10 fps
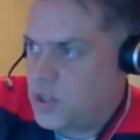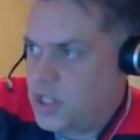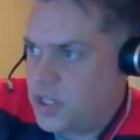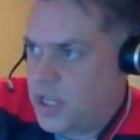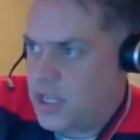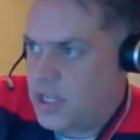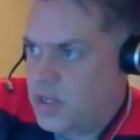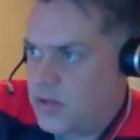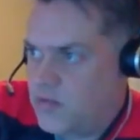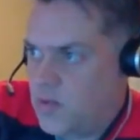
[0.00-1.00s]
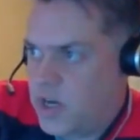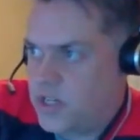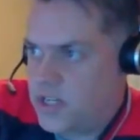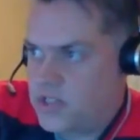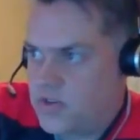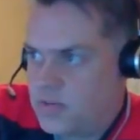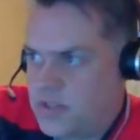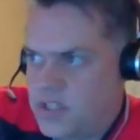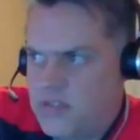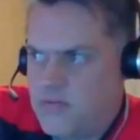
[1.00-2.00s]
Georgia and
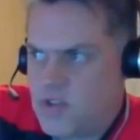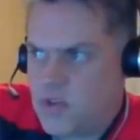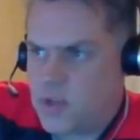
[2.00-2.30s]
Rochester, I believe